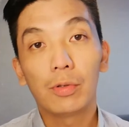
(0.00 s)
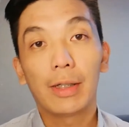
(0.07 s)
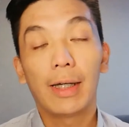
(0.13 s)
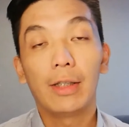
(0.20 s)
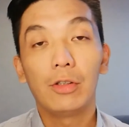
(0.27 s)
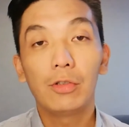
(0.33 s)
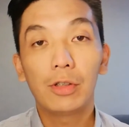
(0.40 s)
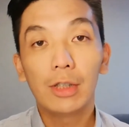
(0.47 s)

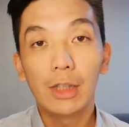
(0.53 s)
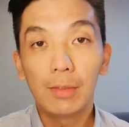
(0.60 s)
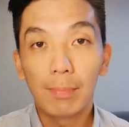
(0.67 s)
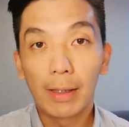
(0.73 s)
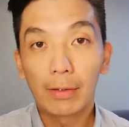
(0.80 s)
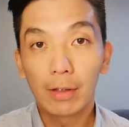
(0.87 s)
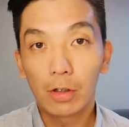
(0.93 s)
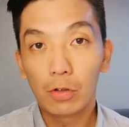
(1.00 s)
can use this
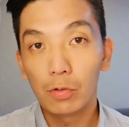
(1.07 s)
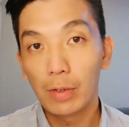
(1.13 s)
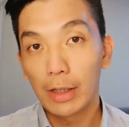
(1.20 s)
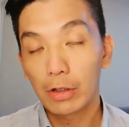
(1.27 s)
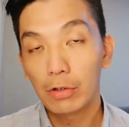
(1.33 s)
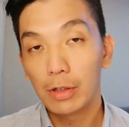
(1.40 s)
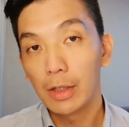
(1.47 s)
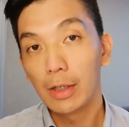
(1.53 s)
method to
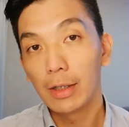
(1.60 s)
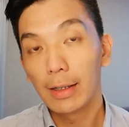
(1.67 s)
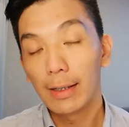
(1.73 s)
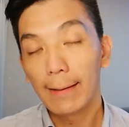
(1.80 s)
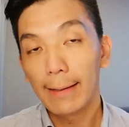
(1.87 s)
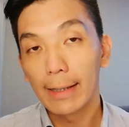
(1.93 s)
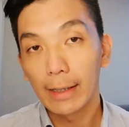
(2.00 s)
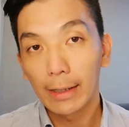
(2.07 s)
actually
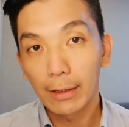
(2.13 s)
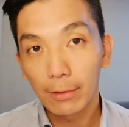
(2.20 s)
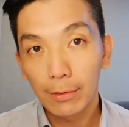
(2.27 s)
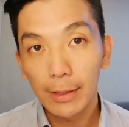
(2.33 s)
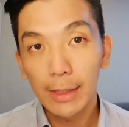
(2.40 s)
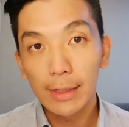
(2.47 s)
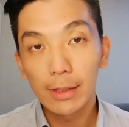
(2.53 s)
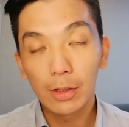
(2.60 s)

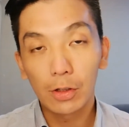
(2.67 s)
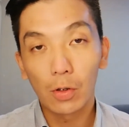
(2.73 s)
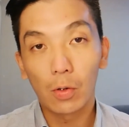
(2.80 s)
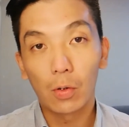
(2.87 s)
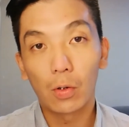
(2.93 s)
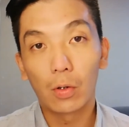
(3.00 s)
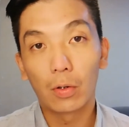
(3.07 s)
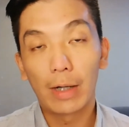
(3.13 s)
increase
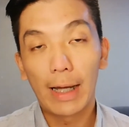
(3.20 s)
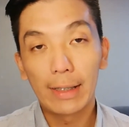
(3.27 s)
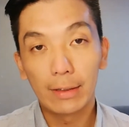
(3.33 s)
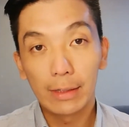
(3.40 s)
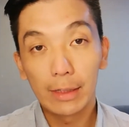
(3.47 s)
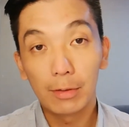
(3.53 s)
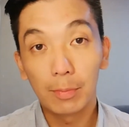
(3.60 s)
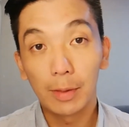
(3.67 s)
your
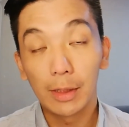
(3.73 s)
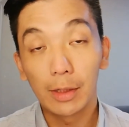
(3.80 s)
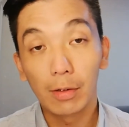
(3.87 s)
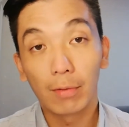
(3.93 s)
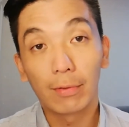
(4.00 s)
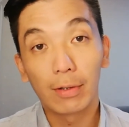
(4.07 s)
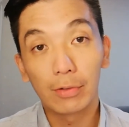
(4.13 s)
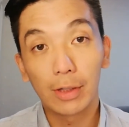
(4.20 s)
eligibility
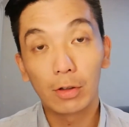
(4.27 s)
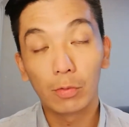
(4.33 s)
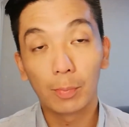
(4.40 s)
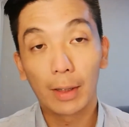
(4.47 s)
of housing loan.